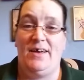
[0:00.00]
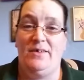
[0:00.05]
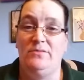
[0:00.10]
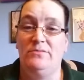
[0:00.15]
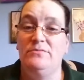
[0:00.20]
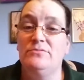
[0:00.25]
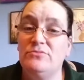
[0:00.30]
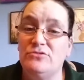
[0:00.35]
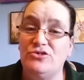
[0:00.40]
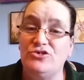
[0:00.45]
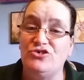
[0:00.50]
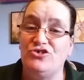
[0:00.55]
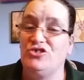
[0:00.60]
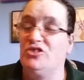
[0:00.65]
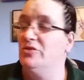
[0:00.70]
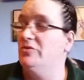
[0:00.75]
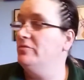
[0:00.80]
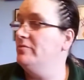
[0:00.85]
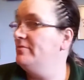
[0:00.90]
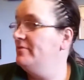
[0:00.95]
out, just
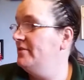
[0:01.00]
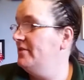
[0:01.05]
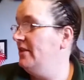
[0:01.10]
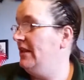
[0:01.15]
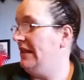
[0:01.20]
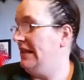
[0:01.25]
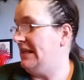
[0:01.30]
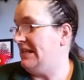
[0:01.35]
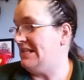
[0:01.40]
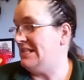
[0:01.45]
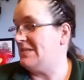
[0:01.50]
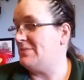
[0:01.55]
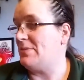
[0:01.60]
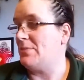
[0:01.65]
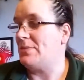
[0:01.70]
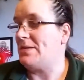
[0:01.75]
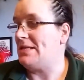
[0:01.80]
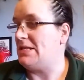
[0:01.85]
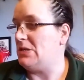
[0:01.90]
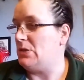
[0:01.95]
chill, because that's
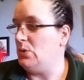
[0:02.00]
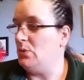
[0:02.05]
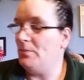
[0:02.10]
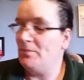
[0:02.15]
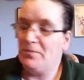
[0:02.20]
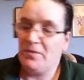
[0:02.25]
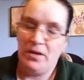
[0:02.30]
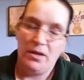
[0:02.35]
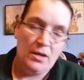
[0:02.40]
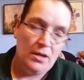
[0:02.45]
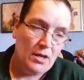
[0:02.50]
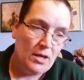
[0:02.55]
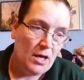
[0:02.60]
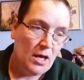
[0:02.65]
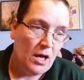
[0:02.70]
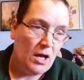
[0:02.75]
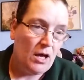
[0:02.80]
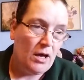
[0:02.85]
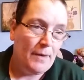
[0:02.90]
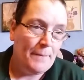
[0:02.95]
what we do.
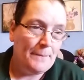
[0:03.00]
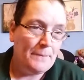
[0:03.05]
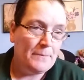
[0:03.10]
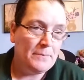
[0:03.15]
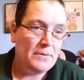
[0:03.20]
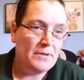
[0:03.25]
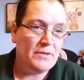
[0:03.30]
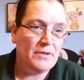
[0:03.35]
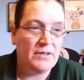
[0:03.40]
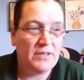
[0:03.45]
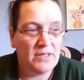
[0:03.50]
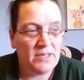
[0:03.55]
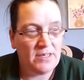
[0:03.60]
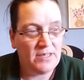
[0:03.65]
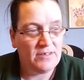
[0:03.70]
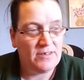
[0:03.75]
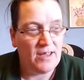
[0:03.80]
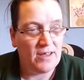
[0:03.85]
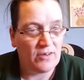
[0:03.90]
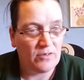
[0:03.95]
But then
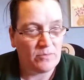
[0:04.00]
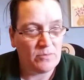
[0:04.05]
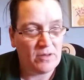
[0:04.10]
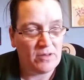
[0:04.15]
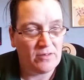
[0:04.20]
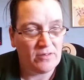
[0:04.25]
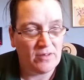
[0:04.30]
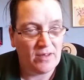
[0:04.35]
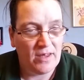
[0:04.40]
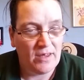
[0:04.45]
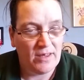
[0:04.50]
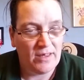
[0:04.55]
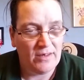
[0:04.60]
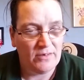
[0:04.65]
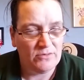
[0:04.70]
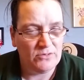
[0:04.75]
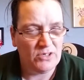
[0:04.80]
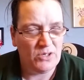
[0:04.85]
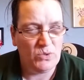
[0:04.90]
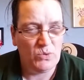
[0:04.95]
he texts me saying,
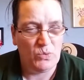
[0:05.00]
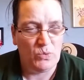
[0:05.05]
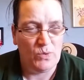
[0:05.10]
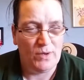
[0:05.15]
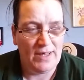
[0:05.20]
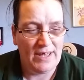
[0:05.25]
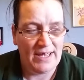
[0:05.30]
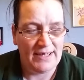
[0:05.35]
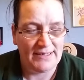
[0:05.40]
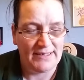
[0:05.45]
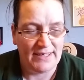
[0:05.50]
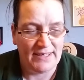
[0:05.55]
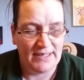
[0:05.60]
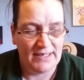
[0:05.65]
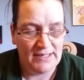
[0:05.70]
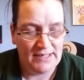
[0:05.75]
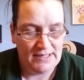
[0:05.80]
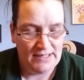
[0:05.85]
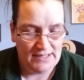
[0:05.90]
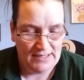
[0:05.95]
oh,
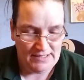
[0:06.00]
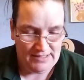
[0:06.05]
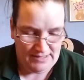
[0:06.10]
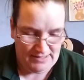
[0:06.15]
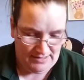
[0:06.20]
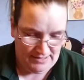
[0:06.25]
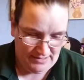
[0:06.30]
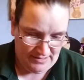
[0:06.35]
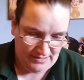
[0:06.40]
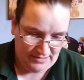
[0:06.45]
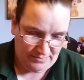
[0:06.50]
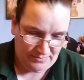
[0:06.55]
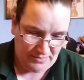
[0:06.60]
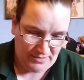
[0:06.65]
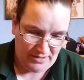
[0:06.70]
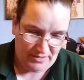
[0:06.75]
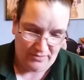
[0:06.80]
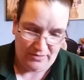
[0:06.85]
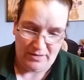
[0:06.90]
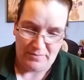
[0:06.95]
headache.
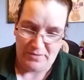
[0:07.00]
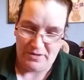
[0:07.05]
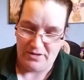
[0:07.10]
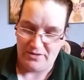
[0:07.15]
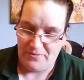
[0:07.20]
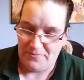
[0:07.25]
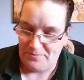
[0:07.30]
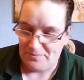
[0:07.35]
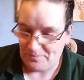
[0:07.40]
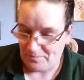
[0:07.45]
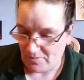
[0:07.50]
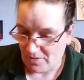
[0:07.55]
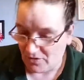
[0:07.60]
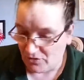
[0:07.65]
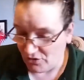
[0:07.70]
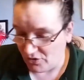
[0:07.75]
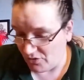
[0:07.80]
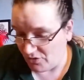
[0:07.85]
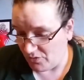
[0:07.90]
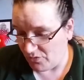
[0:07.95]
But he'll let me know.
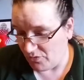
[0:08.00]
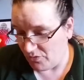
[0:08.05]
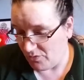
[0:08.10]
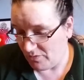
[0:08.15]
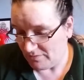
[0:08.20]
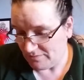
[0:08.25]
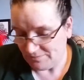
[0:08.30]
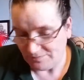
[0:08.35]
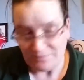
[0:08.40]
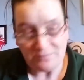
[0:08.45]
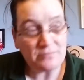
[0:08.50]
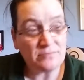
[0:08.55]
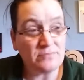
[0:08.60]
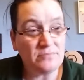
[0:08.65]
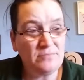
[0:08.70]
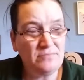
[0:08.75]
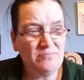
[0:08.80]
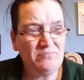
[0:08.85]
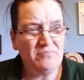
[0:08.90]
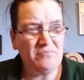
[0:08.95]
So,
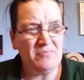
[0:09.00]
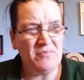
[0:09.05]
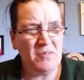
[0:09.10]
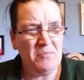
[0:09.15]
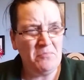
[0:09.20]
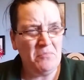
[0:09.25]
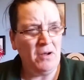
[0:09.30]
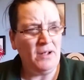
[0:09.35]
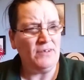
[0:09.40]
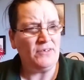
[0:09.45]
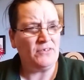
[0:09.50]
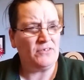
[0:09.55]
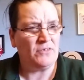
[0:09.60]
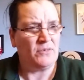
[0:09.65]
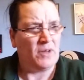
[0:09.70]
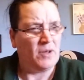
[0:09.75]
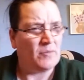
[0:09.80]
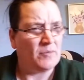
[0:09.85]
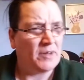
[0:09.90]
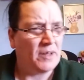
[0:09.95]
might
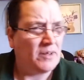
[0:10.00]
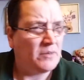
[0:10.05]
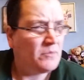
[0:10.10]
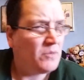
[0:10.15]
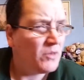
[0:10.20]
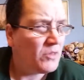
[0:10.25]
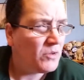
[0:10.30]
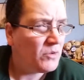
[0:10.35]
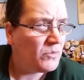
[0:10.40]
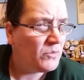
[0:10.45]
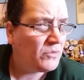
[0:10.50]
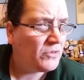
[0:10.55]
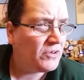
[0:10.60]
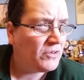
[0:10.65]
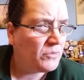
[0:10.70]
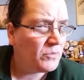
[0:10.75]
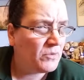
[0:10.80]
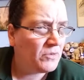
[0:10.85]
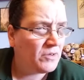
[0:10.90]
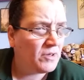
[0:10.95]
still have an Adam, although
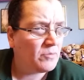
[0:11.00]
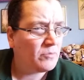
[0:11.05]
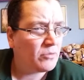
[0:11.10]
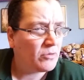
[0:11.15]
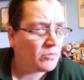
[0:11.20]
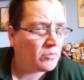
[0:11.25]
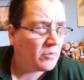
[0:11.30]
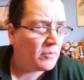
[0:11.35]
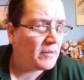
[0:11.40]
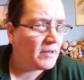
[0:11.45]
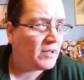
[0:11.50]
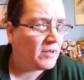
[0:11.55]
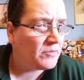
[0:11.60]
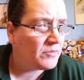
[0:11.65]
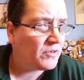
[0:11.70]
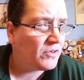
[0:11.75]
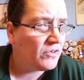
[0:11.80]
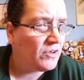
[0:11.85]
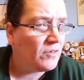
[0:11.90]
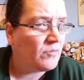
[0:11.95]
since we said probably
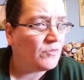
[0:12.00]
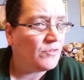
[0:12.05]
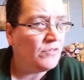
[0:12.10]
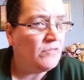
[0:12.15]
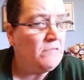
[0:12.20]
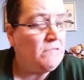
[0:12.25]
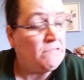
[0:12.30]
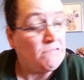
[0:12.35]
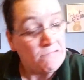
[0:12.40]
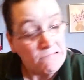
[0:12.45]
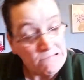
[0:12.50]
after 7,